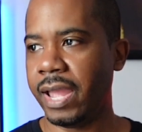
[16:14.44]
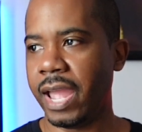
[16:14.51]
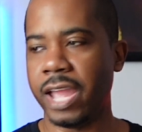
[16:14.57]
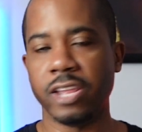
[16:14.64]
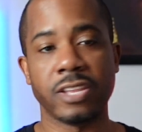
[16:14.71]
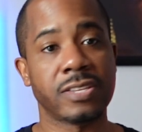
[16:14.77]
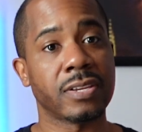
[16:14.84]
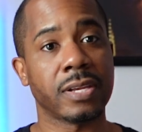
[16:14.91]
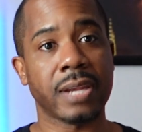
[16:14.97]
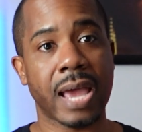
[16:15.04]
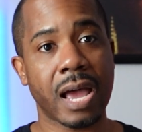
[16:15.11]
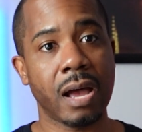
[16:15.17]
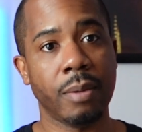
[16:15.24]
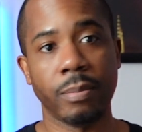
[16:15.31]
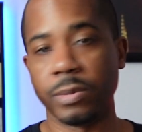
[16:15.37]
And it's an
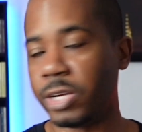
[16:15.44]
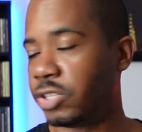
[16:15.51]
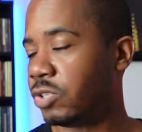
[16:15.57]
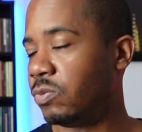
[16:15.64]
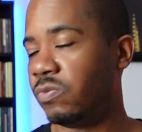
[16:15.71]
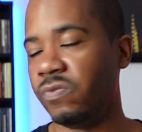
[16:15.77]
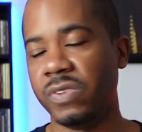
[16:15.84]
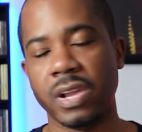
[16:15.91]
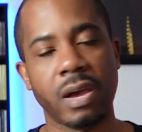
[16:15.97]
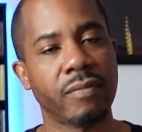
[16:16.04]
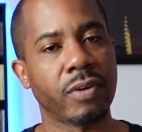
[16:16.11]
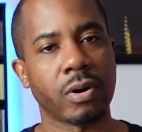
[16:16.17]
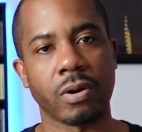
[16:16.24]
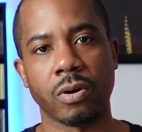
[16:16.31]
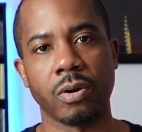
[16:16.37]
album that you
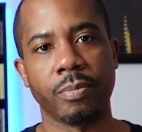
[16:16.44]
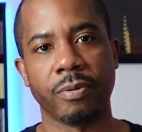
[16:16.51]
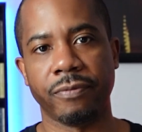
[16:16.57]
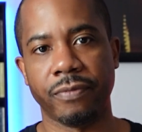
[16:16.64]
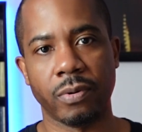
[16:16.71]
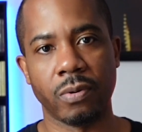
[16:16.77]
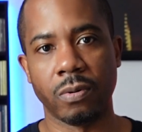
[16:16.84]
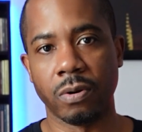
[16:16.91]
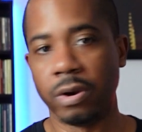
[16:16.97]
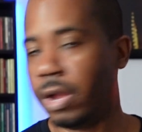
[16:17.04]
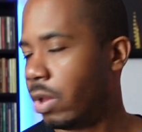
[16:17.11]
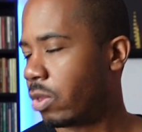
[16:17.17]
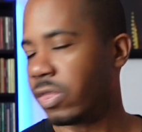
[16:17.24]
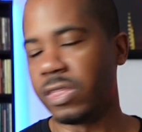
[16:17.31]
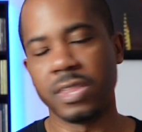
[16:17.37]
never heard before,
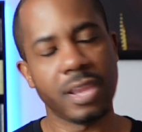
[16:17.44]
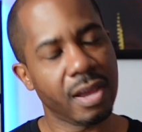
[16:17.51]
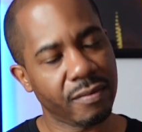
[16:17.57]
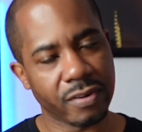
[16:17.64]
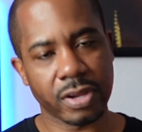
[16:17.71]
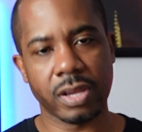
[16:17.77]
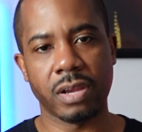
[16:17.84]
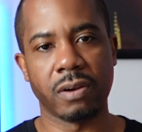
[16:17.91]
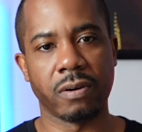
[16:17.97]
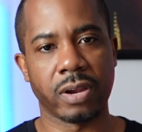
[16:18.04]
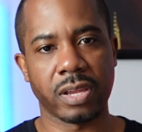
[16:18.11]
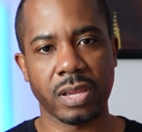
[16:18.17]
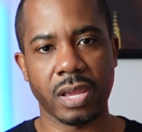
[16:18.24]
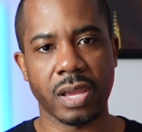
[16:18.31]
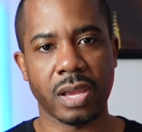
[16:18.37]
never hear
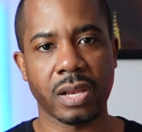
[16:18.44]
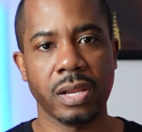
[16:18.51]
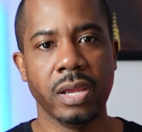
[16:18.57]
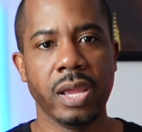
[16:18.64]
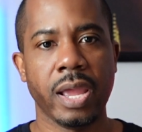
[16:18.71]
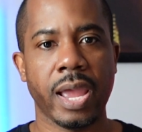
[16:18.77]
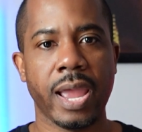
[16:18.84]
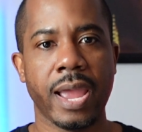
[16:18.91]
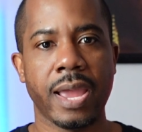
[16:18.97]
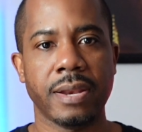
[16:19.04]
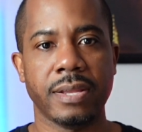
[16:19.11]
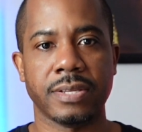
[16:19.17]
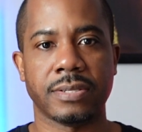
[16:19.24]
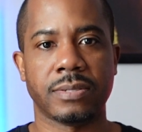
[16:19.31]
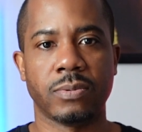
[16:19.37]
again,
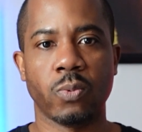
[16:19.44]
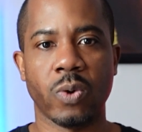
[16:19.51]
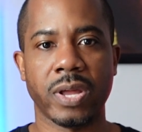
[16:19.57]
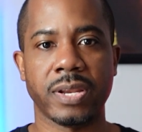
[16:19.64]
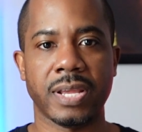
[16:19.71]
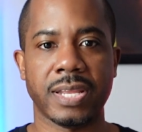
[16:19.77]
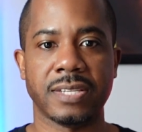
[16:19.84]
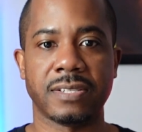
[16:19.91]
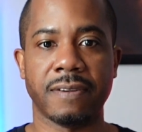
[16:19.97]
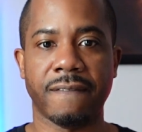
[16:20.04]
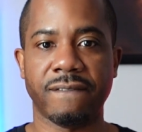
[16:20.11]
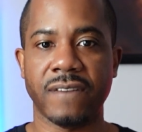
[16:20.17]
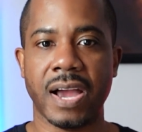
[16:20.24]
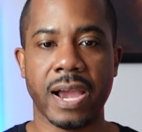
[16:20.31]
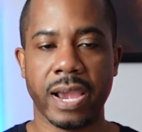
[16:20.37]
and it's one that has
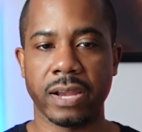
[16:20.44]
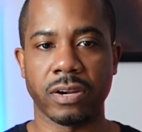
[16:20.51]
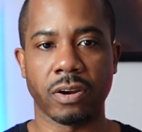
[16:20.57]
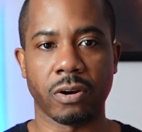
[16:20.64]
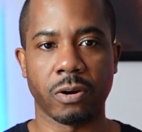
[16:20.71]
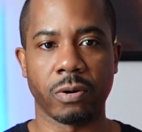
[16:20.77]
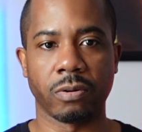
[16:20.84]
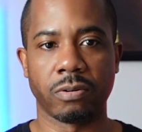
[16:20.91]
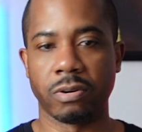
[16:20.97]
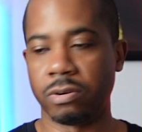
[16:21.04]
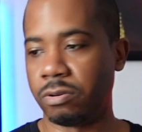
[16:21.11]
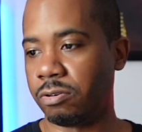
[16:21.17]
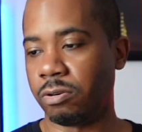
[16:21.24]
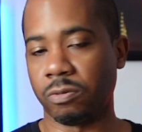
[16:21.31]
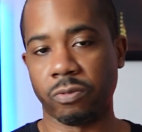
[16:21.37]
defined her
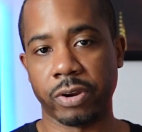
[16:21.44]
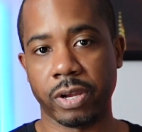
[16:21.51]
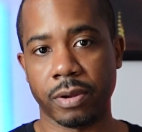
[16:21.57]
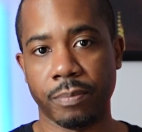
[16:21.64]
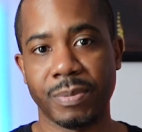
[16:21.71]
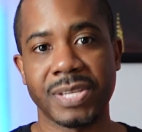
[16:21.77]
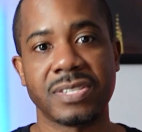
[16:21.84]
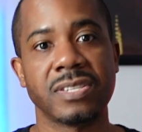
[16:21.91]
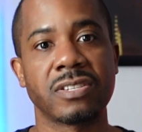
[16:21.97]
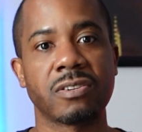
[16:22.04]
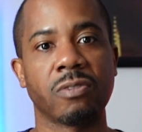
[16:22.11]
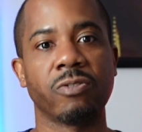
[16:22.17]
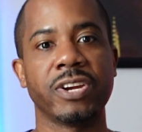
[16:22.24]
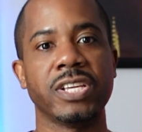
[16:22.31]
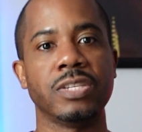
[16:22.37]
career. Missy's
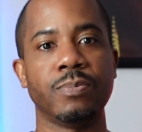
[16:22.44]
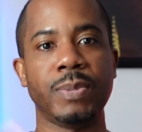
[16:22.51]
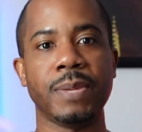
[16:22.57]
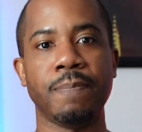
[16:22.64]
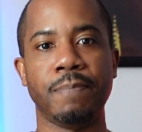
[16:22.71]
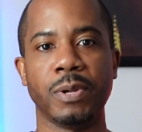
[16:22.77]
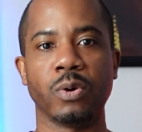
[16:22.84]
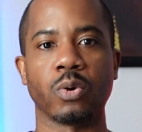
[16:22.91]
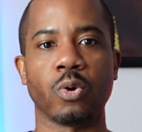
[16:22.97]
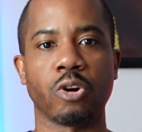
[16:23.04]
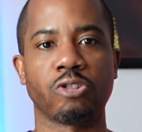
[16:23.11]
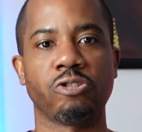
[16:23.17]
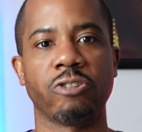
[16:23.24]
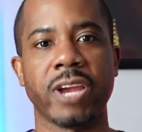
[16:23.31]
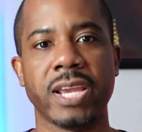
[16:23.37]
career has been built
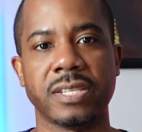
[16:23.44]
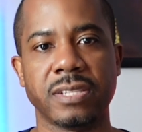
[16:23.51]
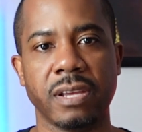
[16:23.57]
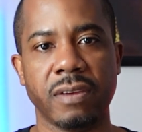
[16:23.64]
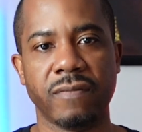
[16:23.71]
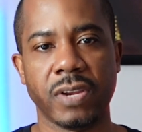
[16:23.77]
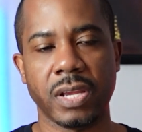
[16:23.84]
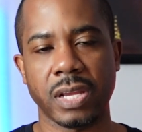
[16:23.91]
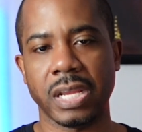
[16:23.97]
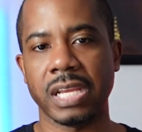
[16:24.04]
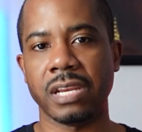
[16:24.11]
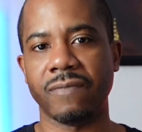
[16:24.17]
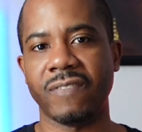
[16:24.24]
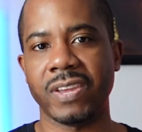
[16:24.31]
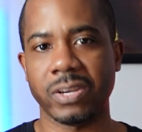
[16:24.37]
on creativity and
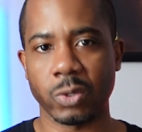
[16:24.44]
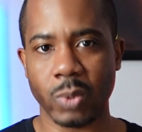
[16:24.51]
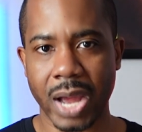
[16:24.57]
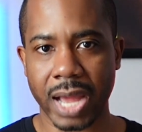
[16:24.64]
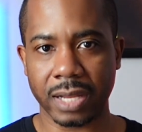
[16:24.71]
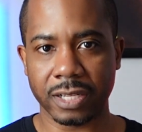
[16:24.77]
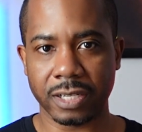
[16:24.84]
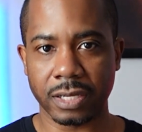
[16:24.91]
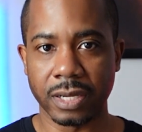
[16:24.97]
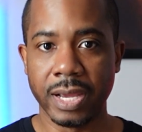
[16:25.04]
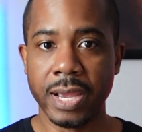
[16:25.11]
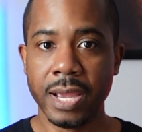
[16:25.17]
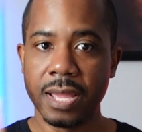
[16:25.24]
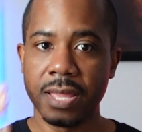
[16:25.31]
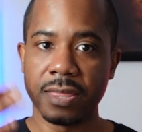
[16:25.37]
individuality.
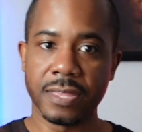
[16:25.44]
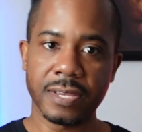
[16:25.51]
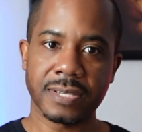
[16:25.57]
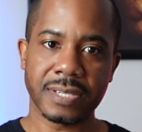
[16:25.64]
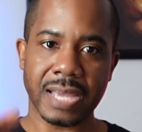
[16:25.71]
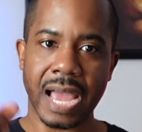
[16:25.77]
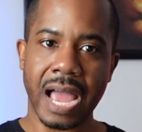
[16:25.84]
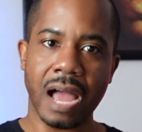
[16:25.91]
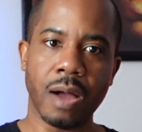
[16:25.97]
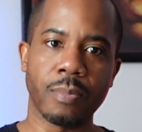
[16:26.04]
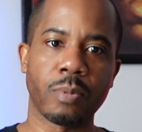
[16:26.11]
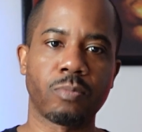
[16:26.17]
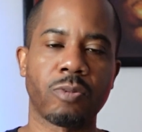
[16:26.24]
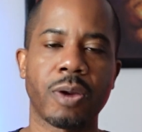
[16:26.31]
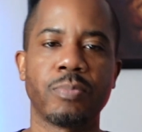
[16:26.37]
This
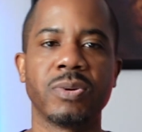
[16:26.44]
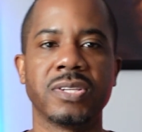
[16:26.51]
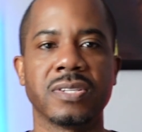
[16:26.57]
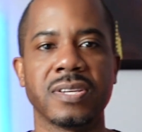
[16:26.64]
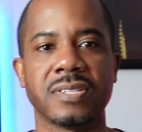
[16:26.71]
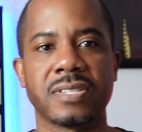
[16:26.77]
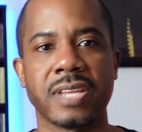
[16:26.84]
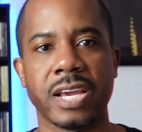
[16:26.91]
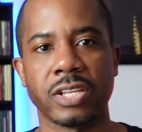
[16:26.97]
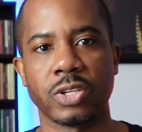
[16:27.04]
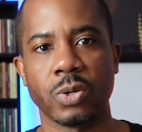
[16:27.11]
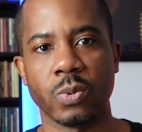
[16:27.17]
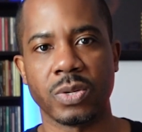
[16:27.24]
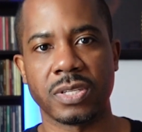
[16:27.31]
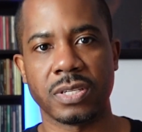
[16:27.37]
album represents that
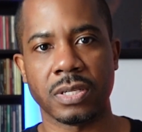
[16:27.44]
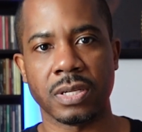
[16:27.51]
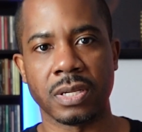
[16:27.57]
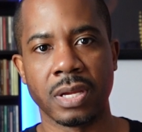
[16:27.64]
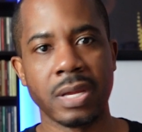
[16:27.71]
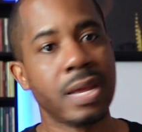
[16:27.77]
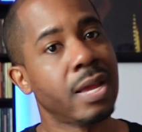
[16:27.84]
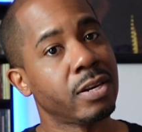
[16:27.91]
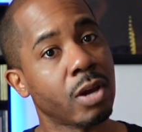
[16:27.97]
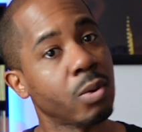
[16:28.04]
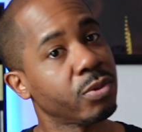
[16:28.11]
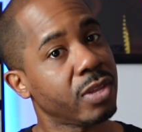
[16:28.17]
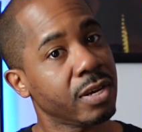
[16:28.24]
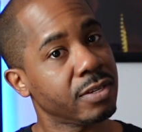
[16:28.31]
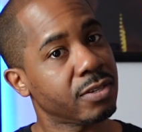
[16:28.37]
to a T.
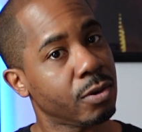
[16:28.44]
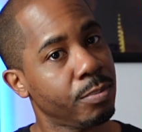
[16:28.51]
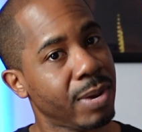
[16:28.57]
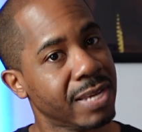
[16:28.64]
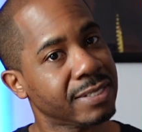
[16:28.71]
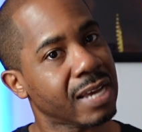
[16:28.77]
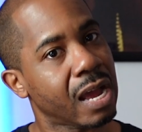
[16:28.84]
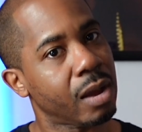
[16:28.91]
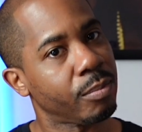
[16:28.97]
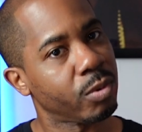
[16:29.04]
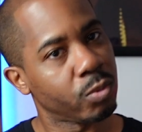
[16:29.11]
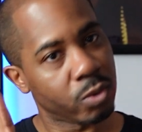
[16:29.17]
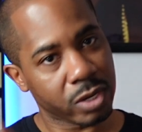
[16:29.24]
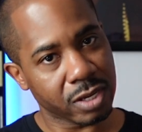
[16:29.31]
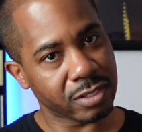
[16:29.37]
Don't think it's her best
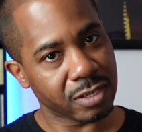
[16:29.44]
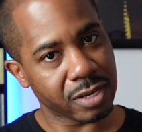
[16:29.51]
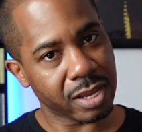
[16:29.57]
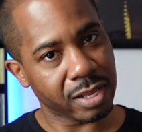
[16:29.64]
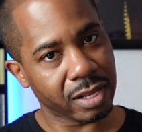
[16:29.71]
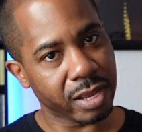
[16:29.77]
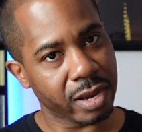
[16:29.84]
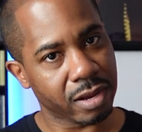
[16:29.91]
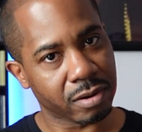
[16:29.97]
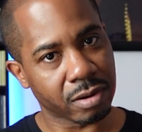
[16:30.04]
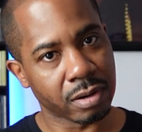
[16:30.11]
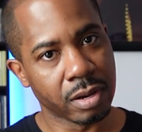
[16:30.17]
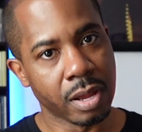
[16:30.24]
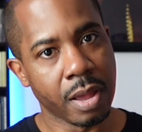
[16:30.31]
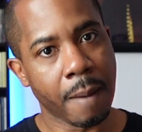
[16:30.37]
album, we'll get to that
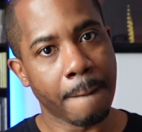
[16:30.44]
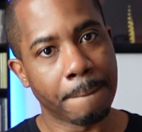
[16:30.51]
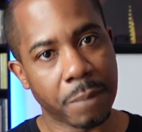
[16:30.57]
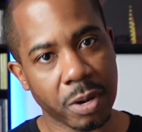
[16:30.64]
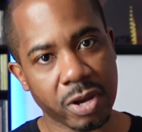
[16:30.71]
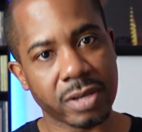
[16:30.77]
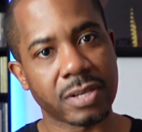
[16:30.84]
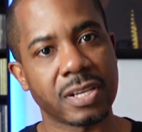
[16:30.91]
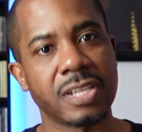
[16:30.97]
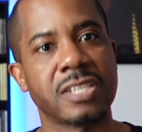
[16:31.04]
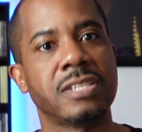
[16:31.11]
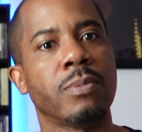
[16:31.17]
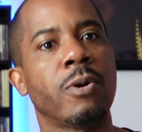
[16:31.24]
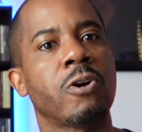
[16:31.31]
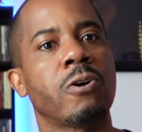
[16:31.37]
later, but
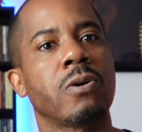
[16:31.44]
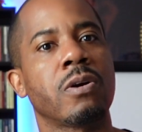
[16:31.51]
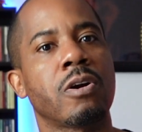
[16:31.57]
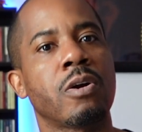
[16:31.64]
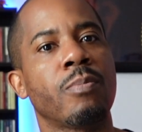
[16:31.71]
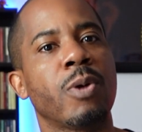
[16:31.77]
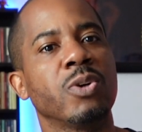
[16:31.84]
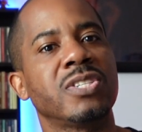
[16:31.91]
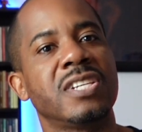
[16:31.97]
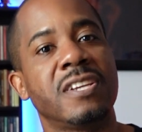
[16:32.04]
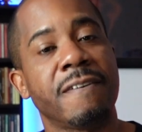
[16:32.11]
it's her most